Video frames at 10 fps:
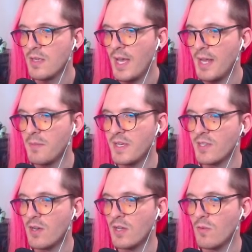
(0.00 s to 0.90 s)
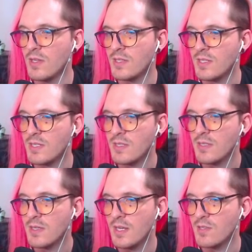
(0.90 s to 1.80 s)
enemies all at once,
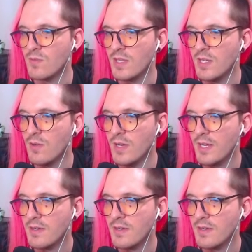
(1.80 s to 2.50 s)
and it's really annoying.